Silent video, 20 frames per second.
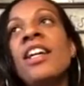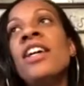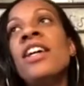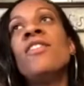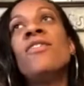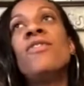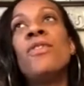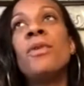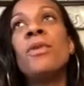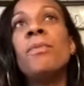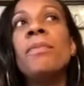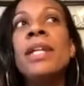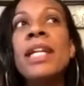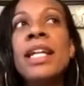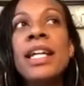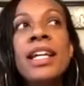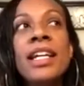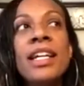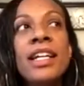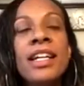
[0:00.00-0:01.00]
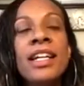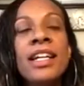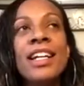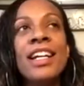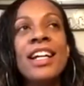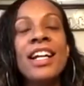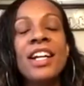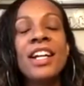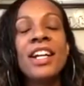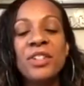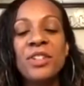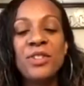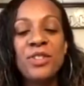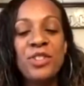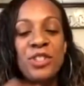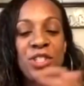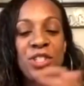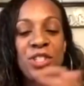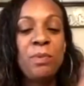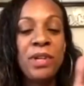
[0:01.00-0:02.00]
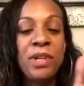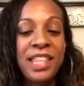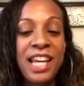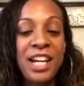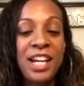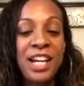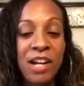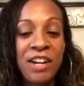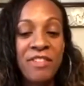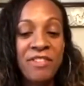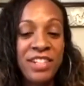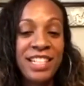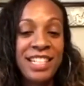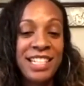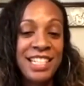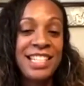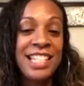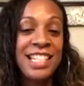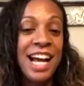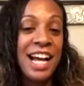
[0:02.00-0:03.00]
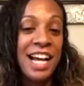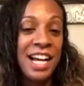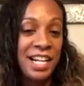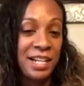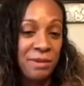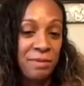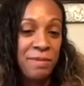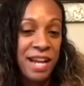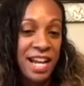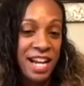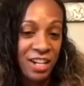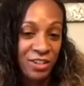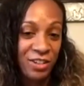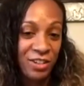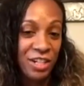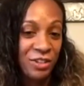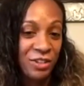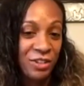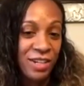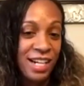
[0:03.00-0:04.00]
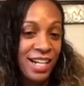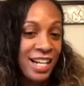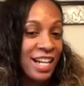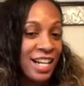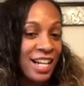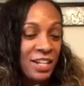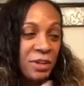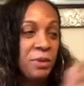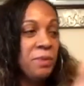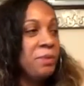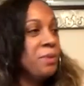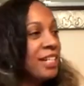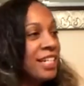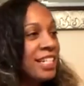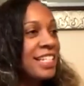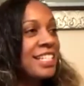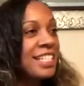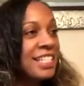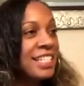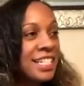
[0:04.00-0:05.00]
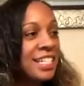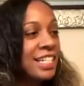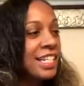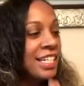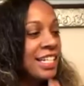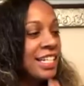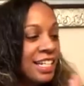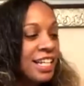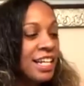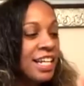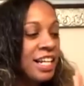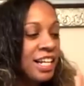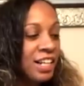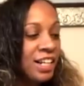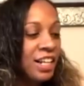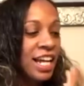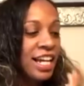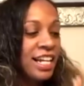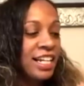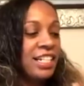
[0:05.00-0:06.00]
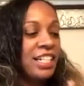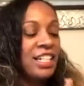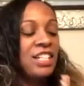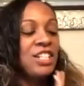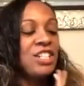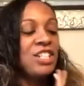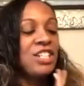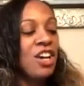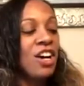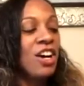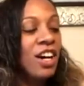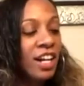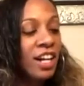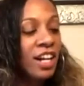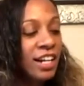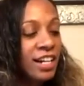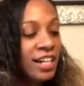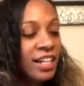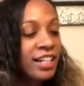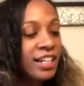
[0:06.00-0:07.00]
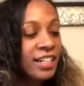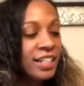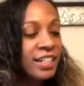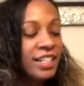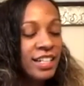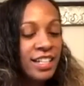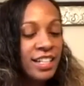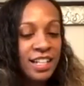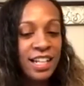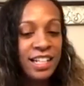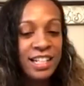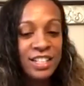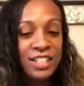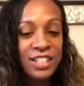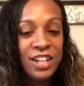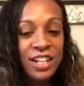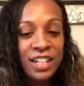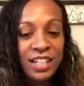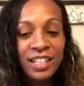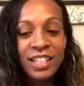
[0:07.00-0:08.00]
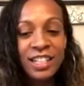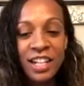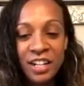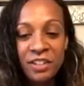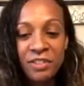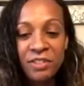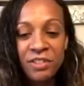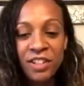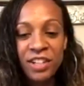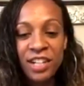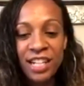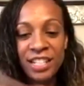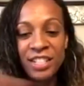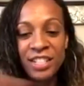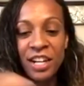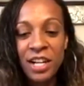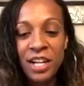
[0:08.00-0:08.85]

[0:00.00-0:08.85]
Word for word: for me, just with that graphic design background, right? I don't want to see like dark, like a dark cover and dark